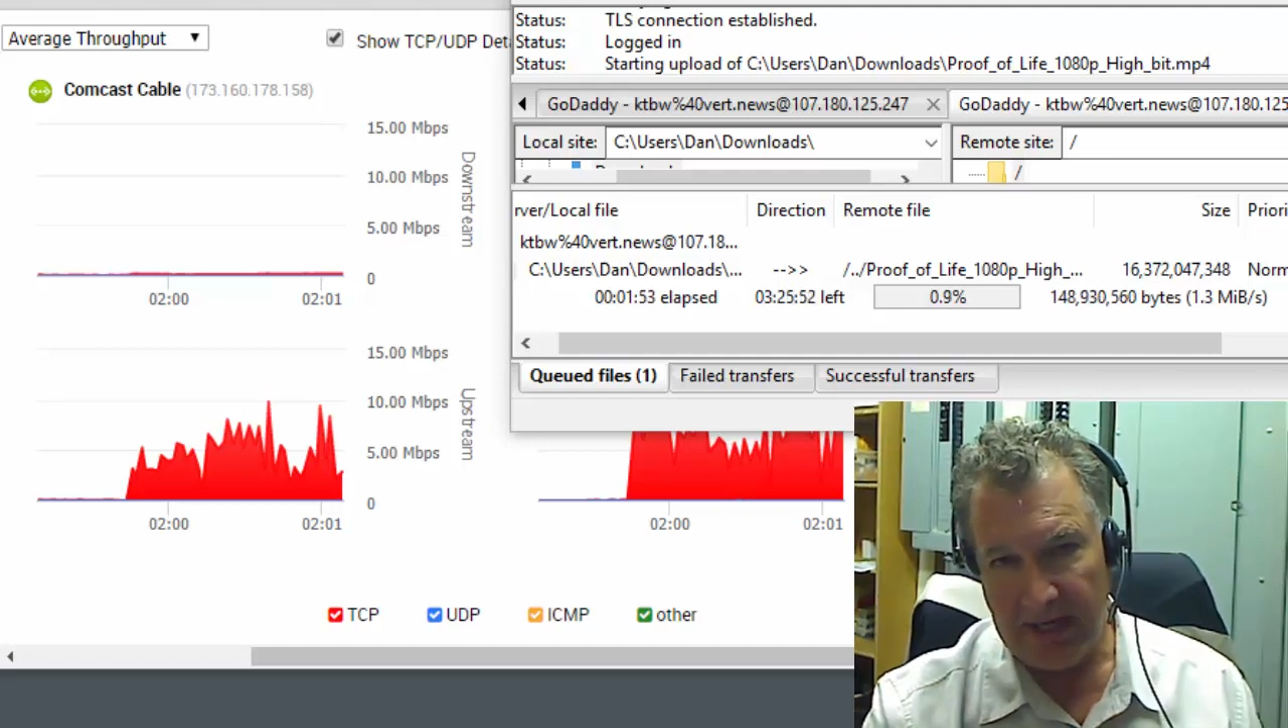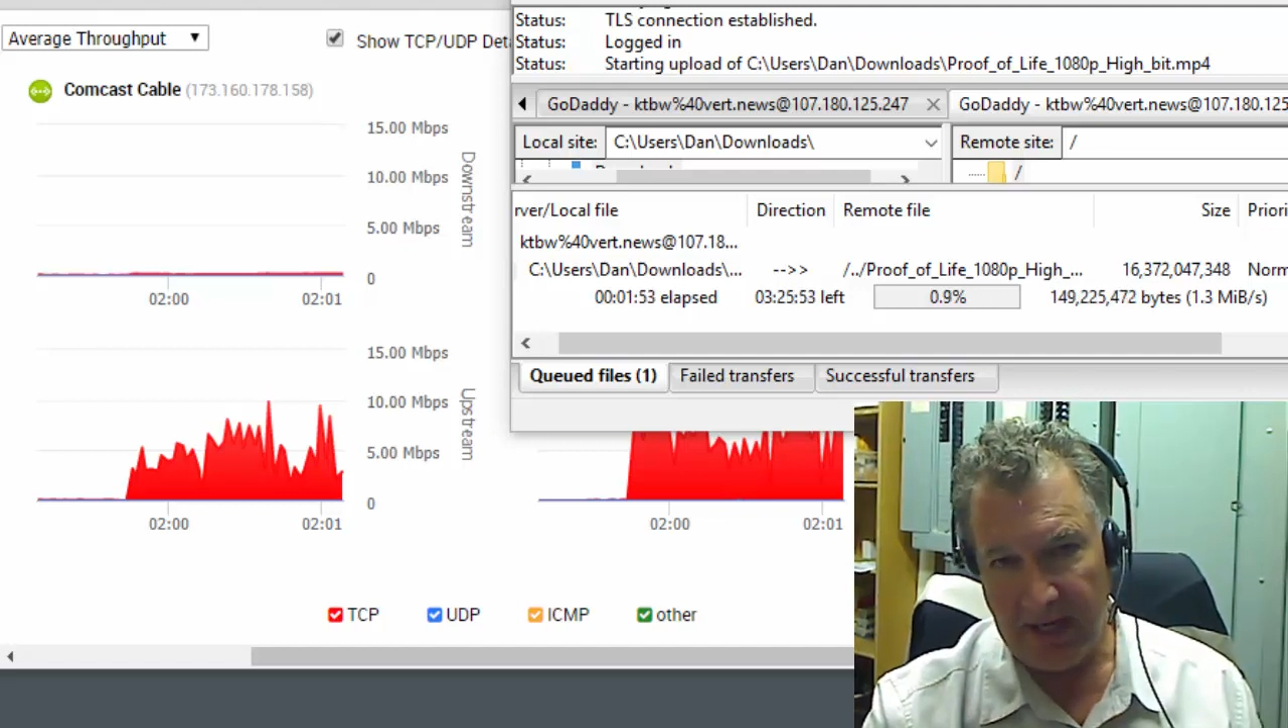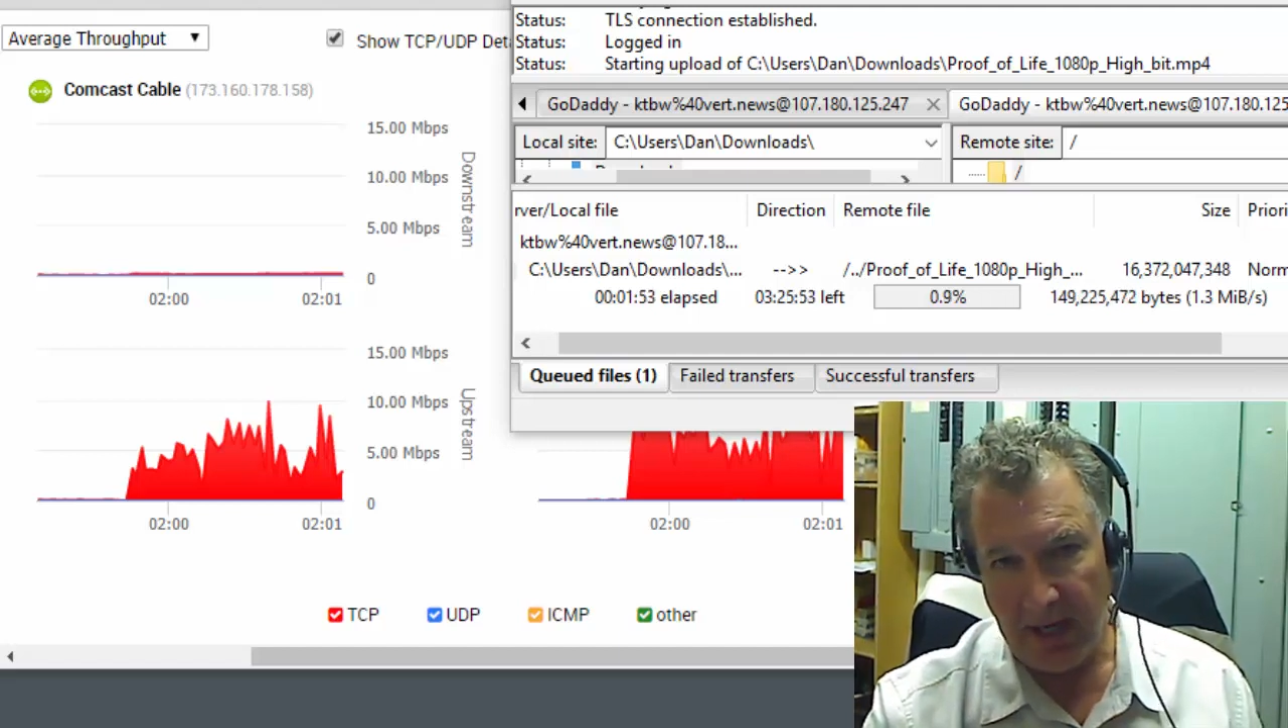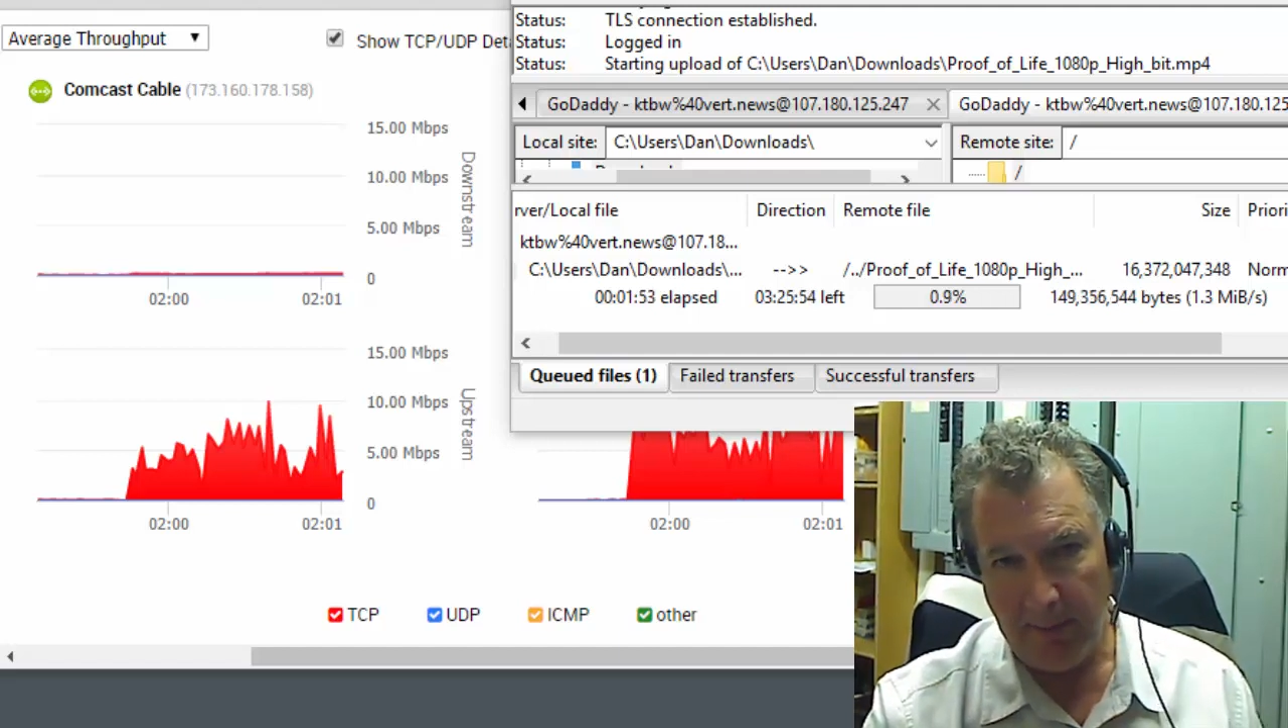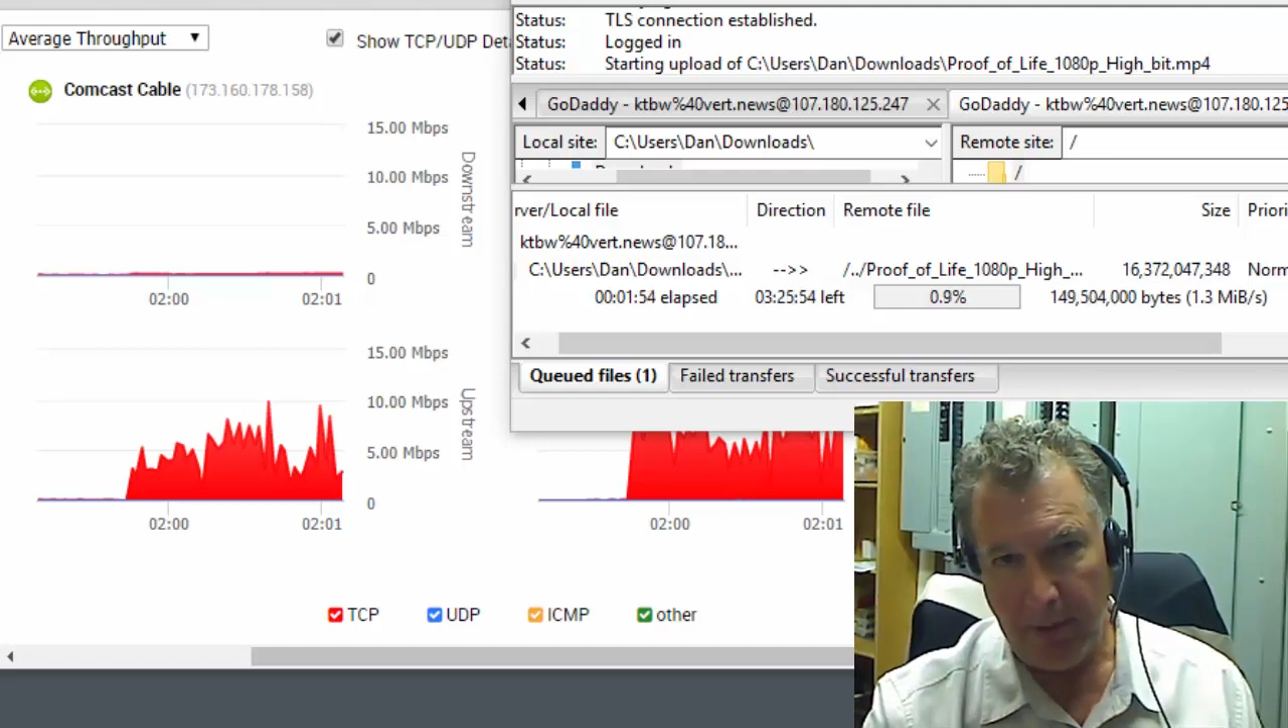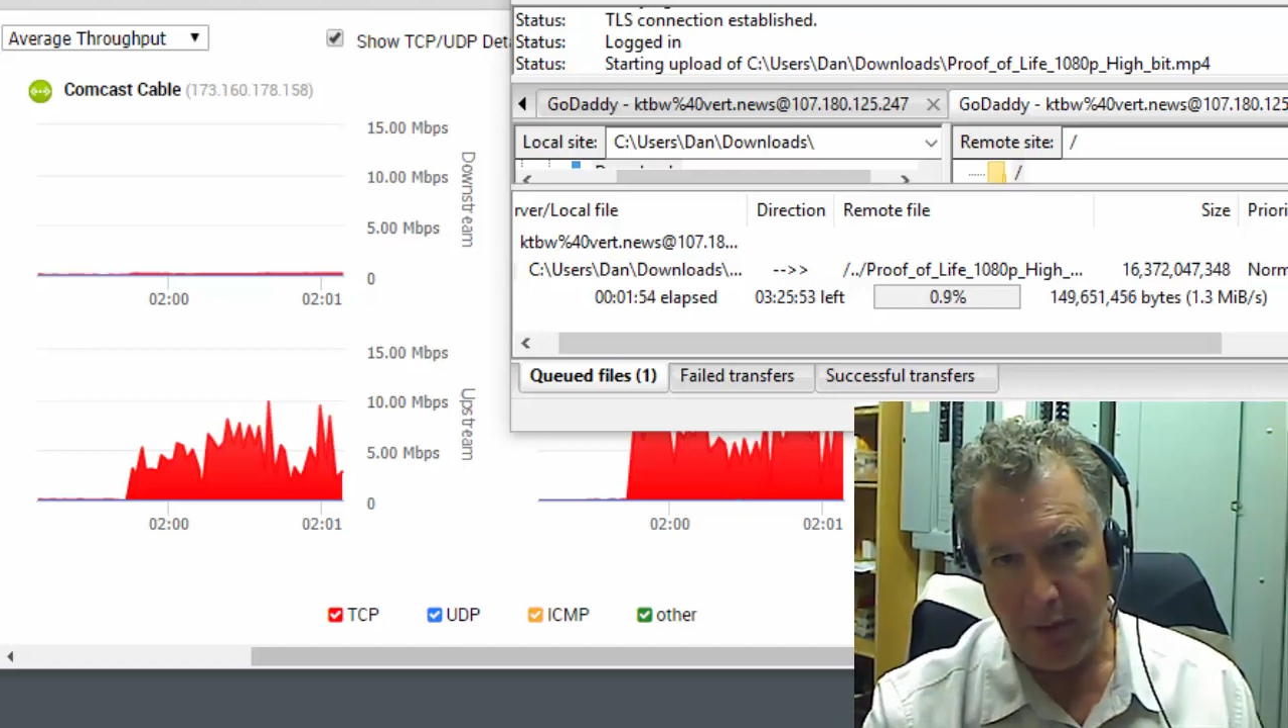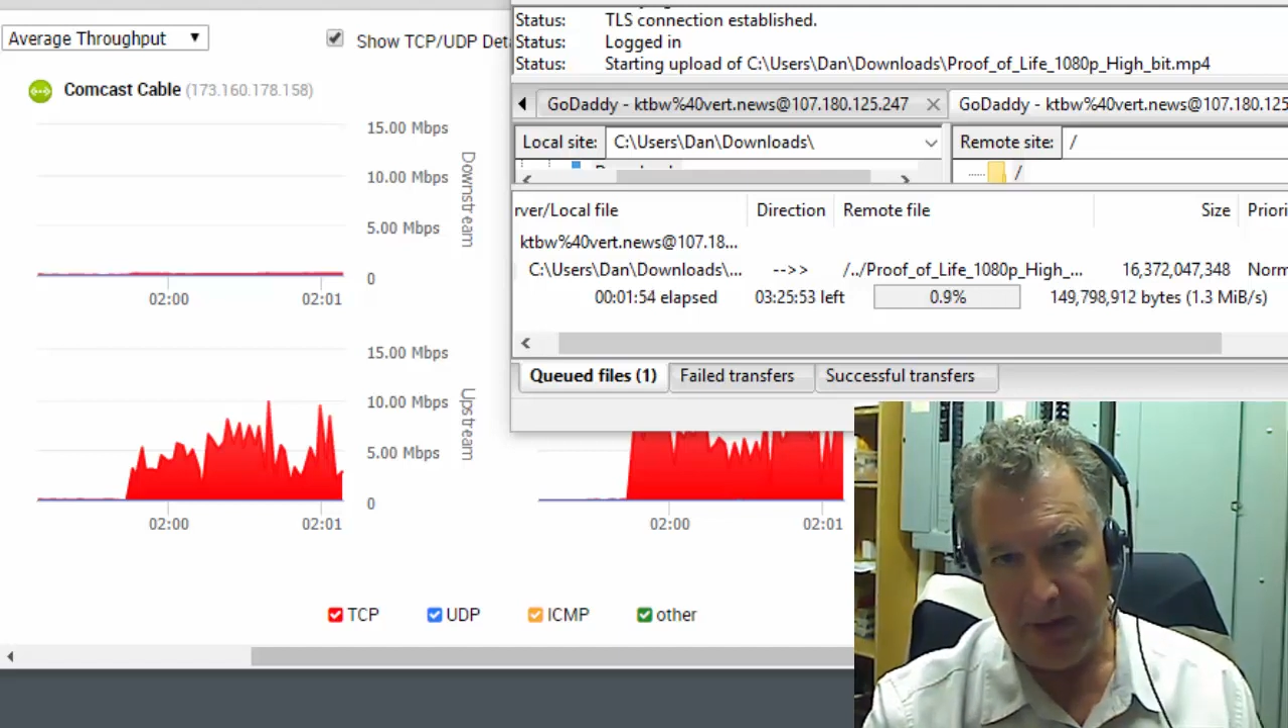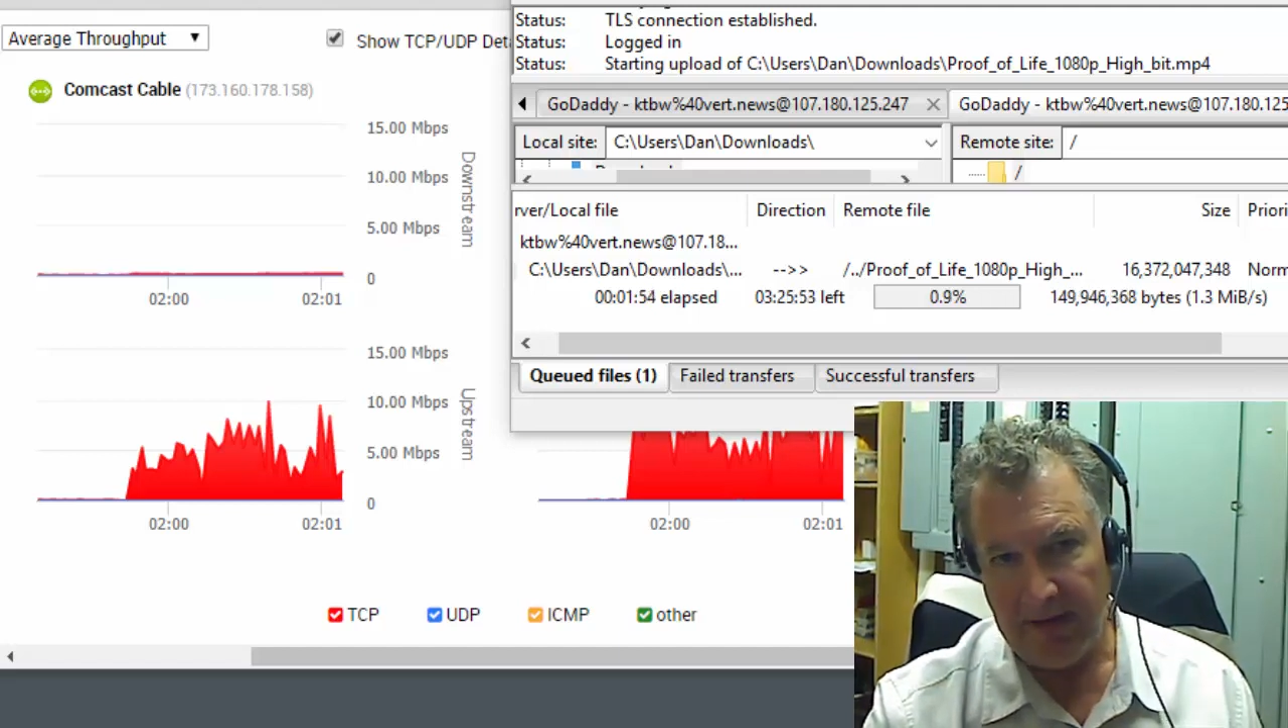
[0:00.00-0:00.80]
can upload